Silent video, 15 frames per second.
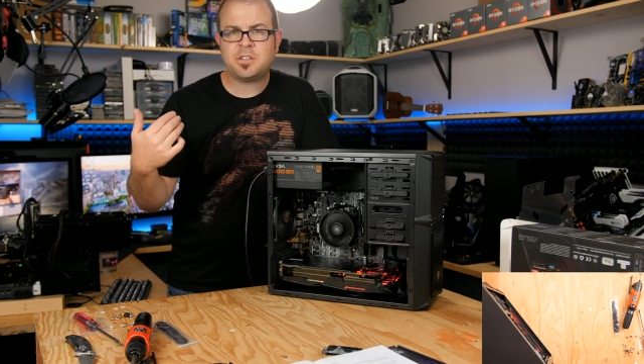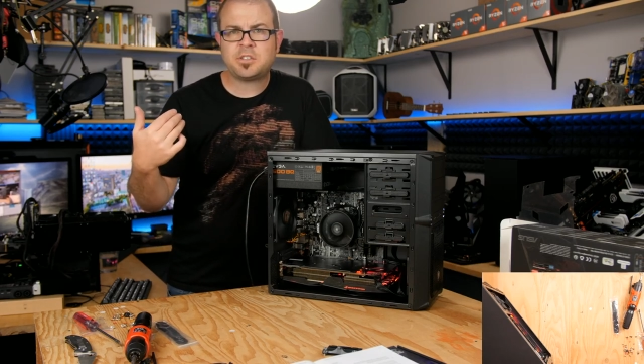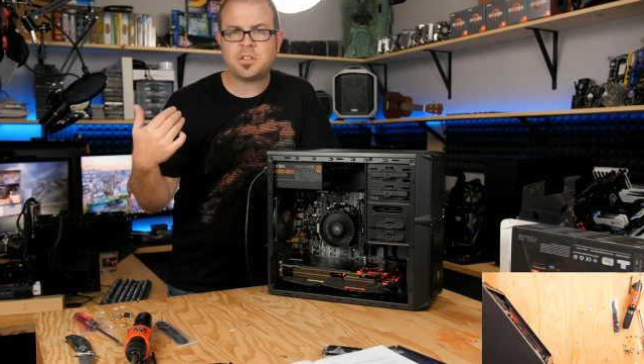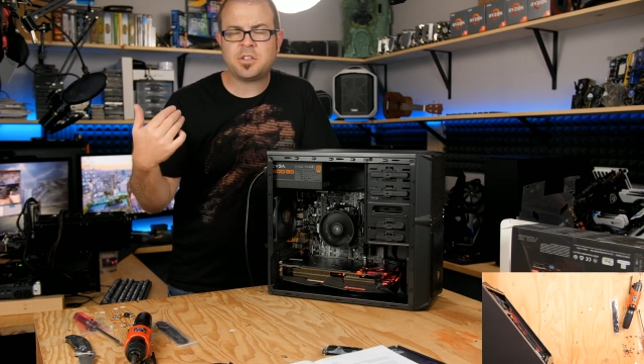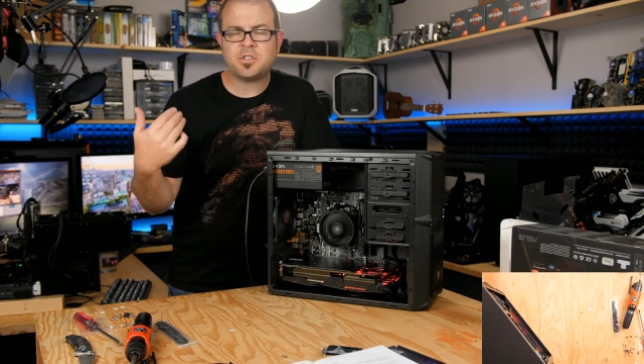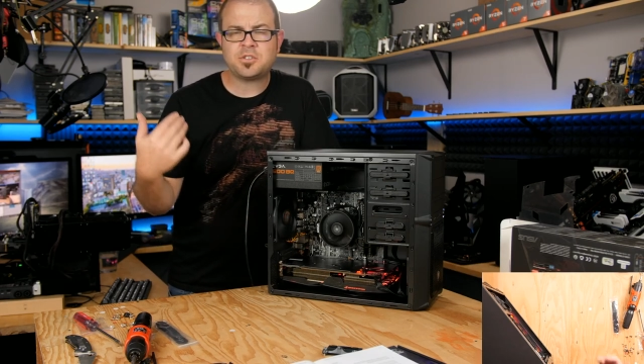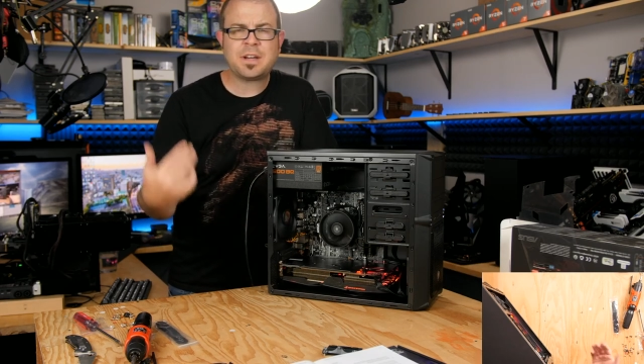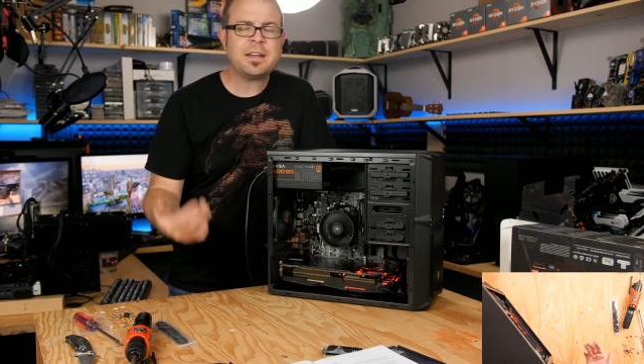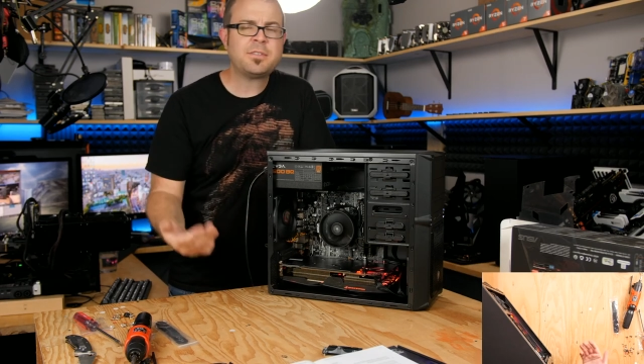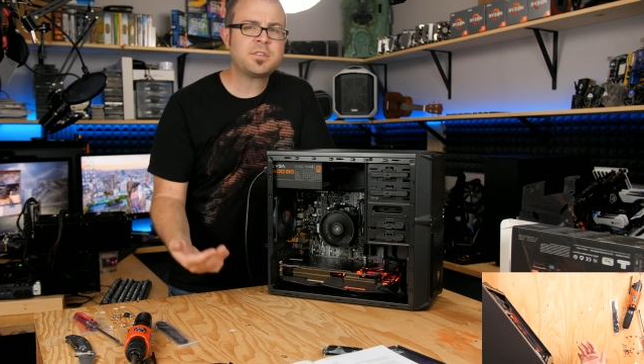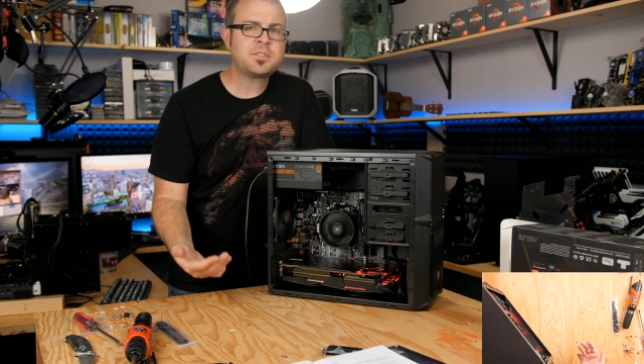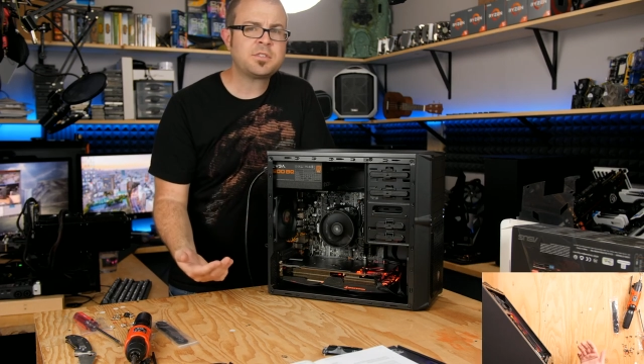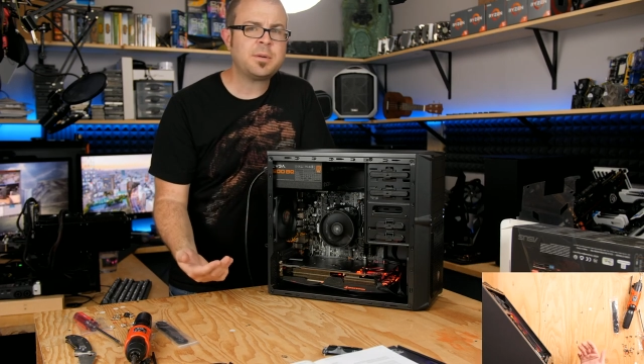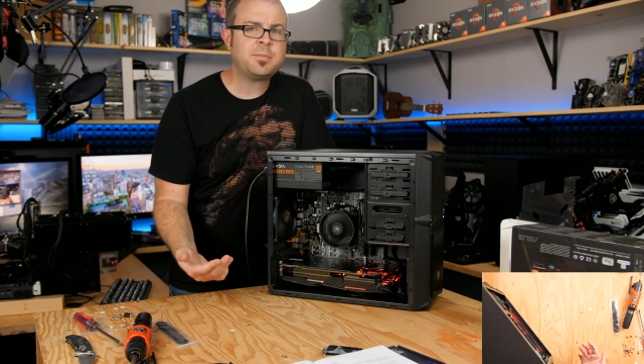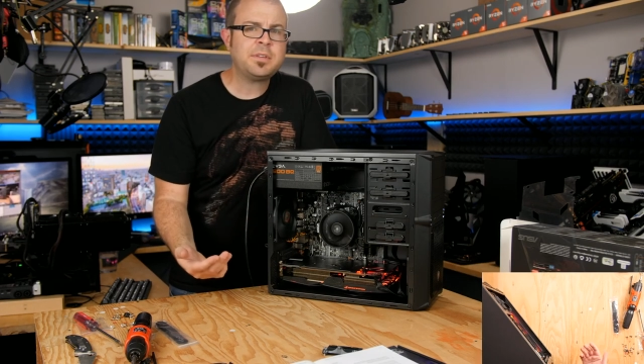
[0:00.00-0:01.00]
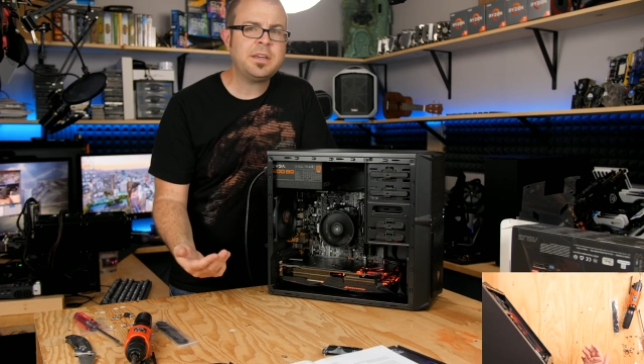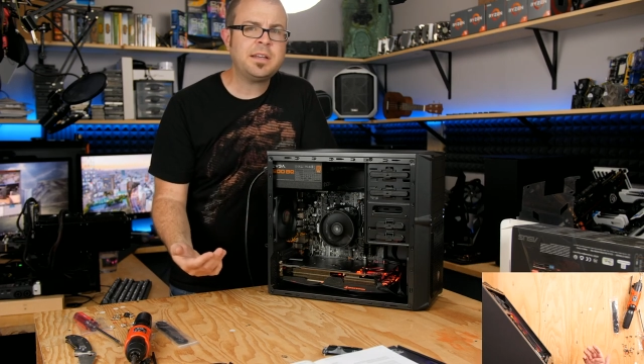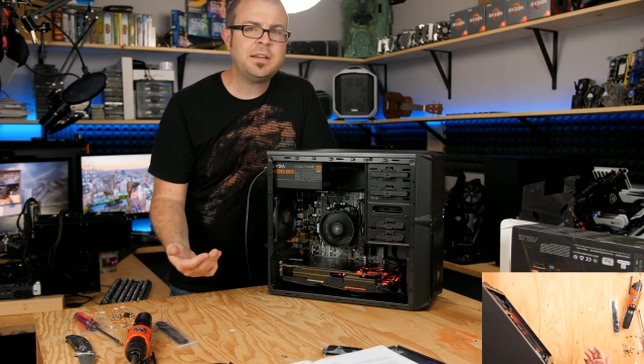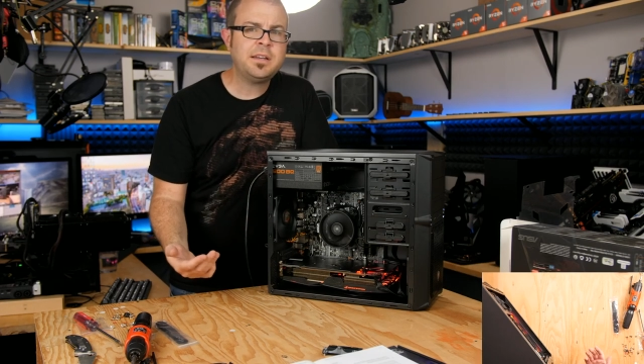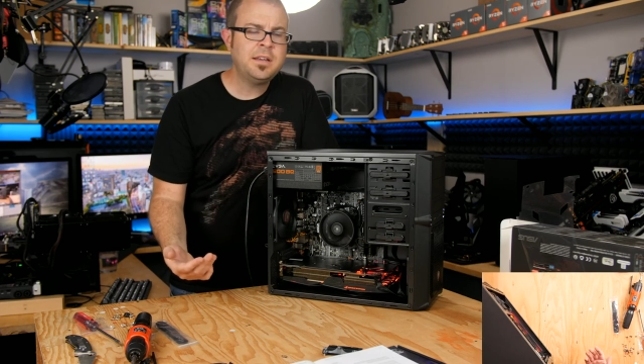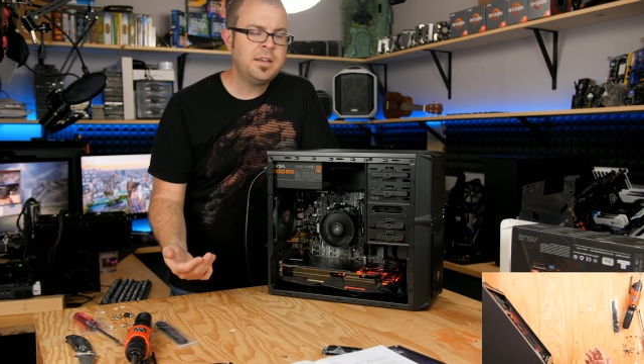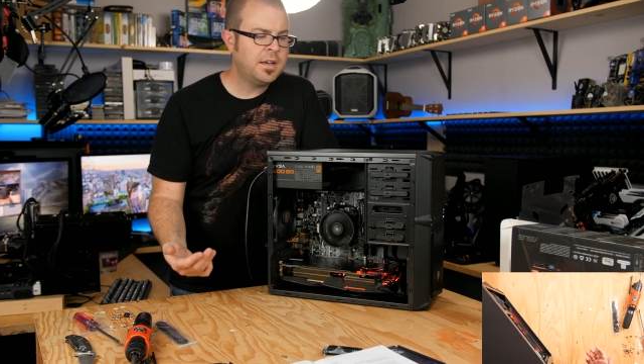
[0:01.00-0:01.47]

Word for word: sure your drivers are updated,